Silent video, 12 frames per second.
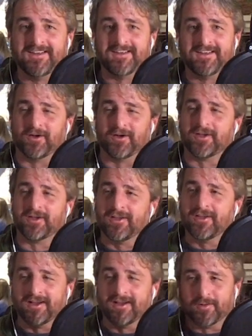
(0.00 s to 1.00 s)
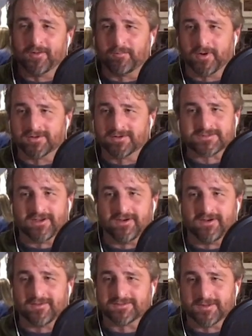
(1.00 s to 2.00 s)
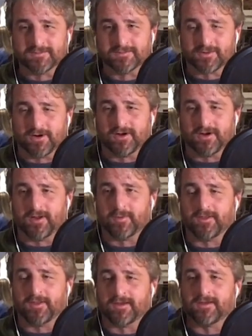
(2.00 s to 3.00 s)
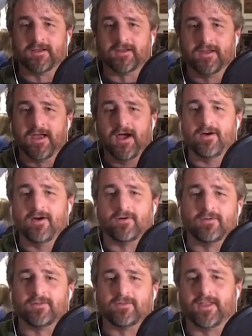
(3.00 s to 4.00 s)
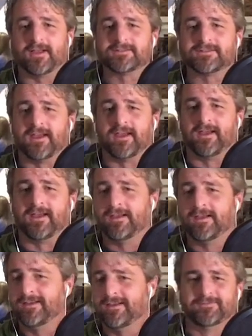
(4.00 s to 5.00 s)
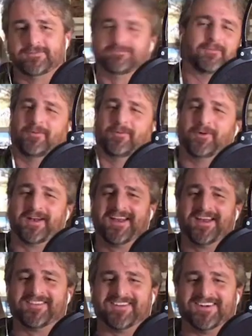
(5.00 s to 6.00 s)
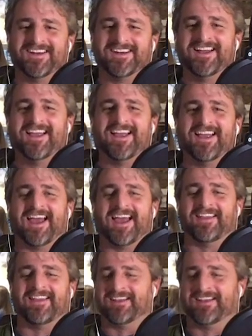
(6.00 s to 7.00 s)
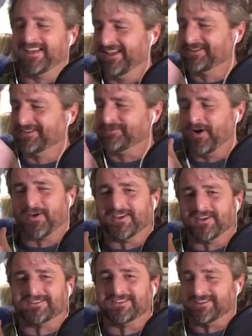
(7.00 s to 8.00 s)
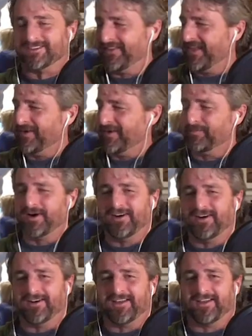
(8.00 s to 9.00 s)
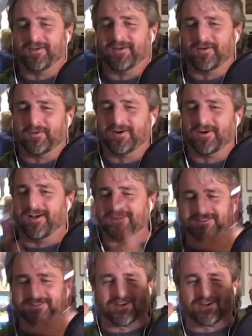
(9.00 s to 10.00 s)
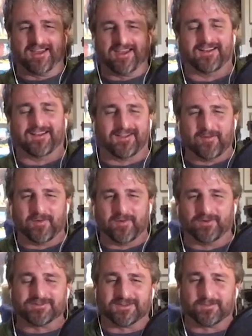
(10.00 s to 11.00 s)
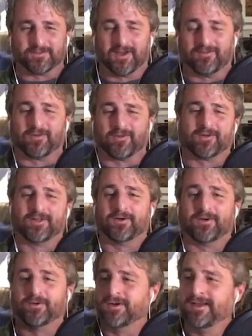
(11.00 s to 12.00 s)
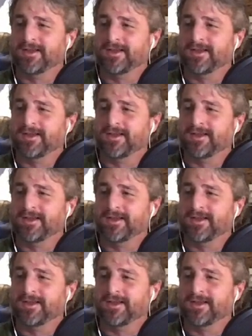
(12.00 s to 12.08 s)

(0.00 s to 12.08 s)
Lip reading: You know, he'll hear a bird song of some sort and he'll be like, oh, that's a whatever. And then his focus is on that bird. You know, we're all still keyed in on the moose because we have no clue